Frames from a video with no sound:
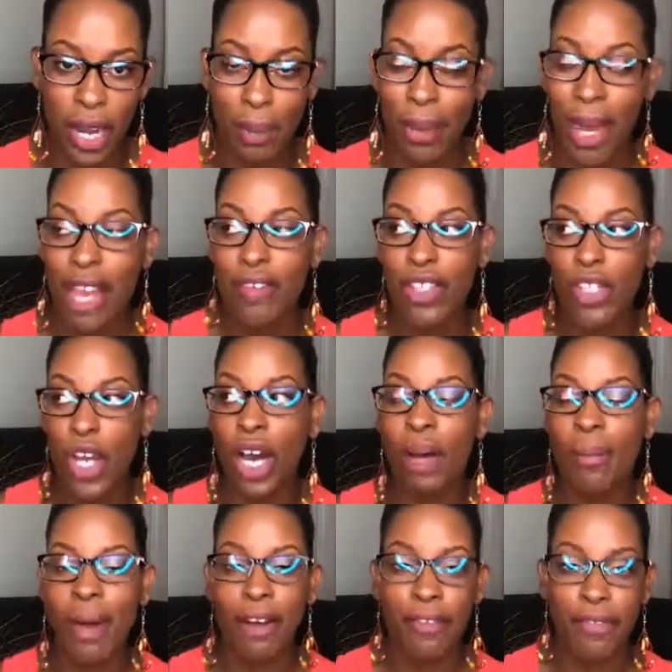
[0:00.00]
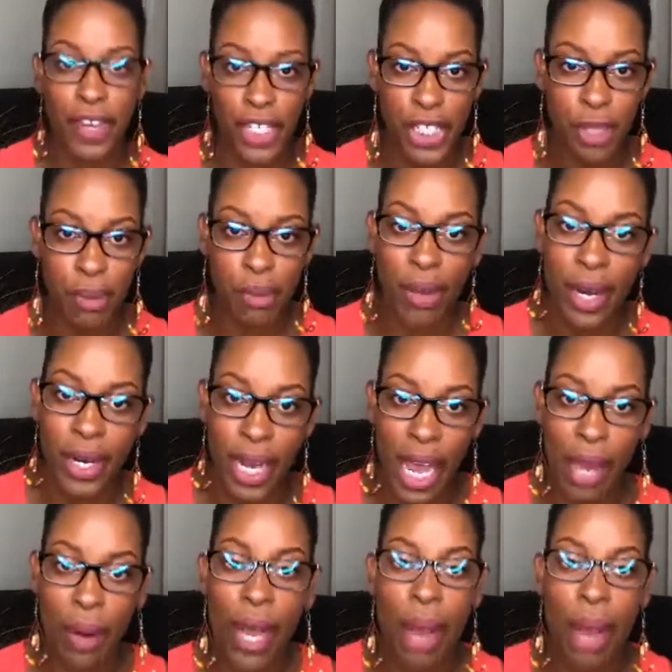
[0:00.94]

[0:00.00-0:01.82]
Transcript: I'm not even talking about friendships right now.